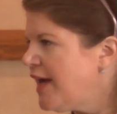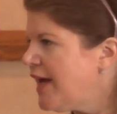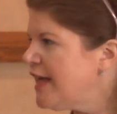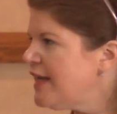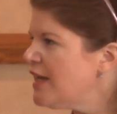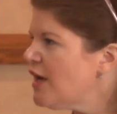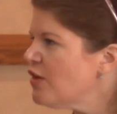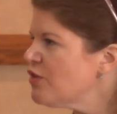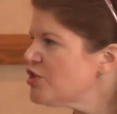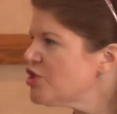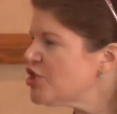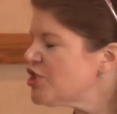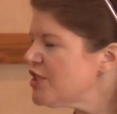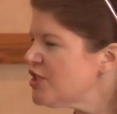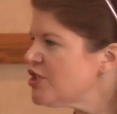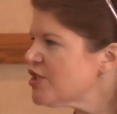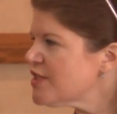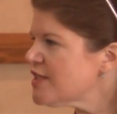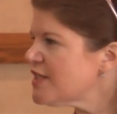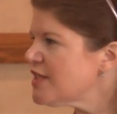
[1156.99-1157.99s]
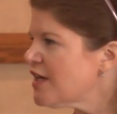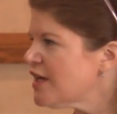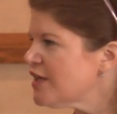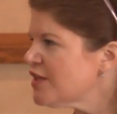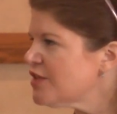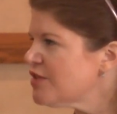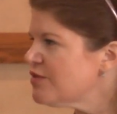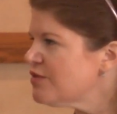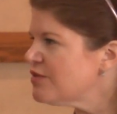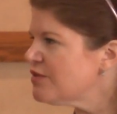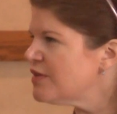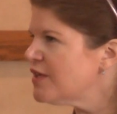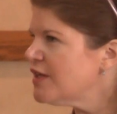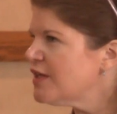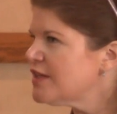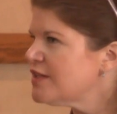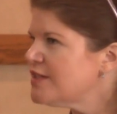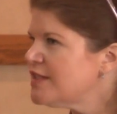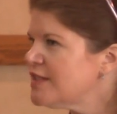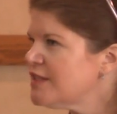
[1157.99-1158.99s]
And now she just taught you,
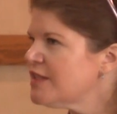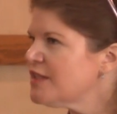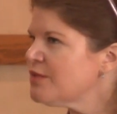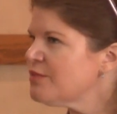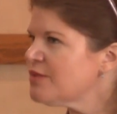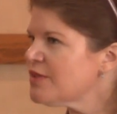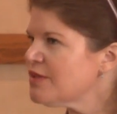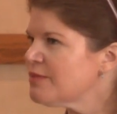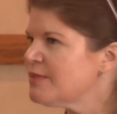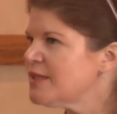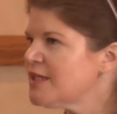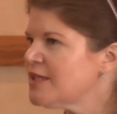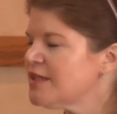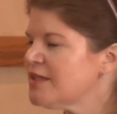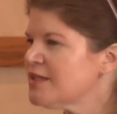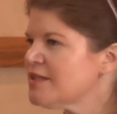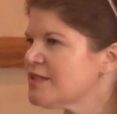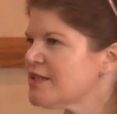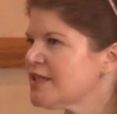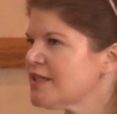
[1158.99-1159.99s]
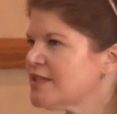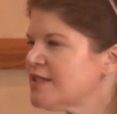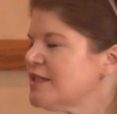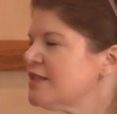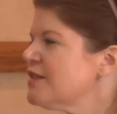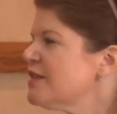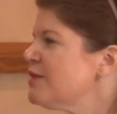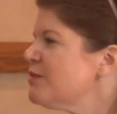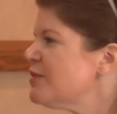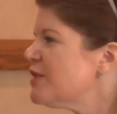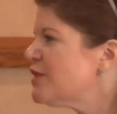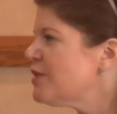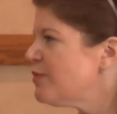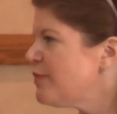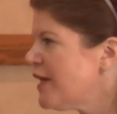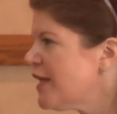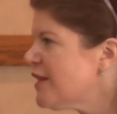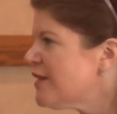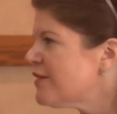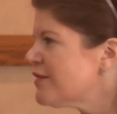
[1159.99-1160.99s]
dealing with me is like dealing with the
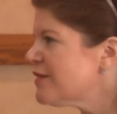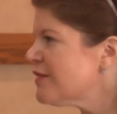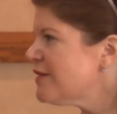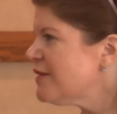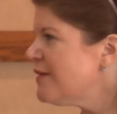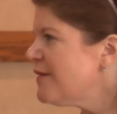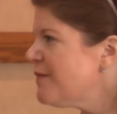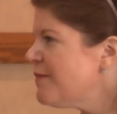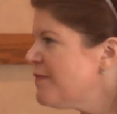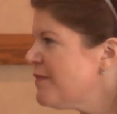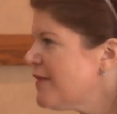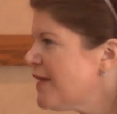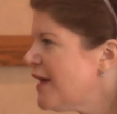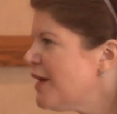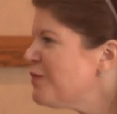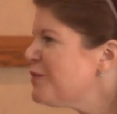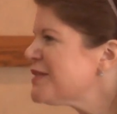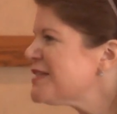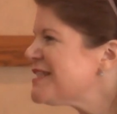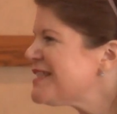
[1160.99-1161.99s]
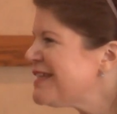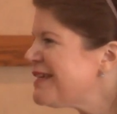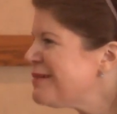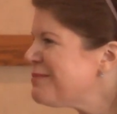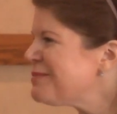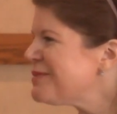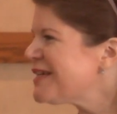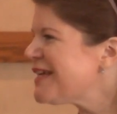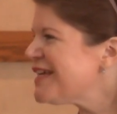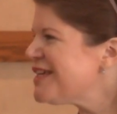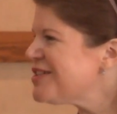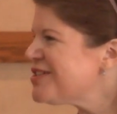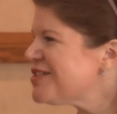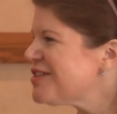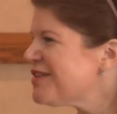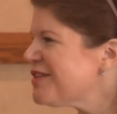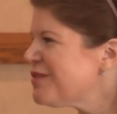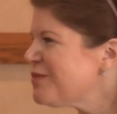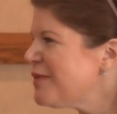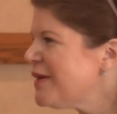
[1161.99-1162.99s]
weather. And what's the
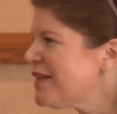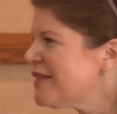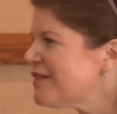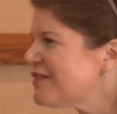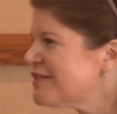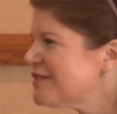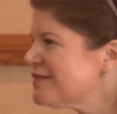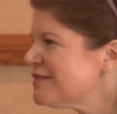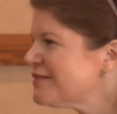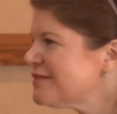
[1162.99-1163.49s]
implication of the weather?